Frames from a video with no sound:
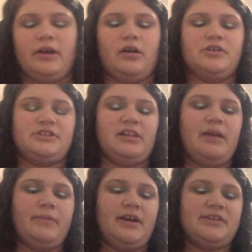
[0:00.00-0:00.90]
my NARS
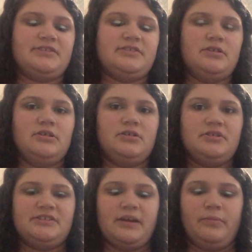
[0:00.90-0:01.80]
Climax
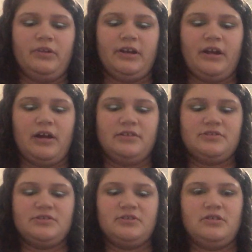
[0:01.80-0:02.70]
sample that I got
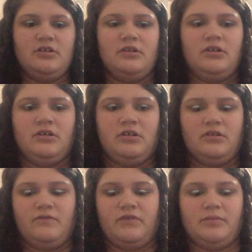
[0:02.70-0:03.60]

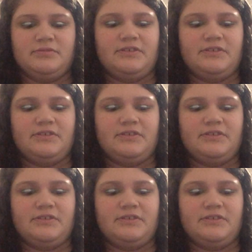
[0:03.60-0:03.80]
from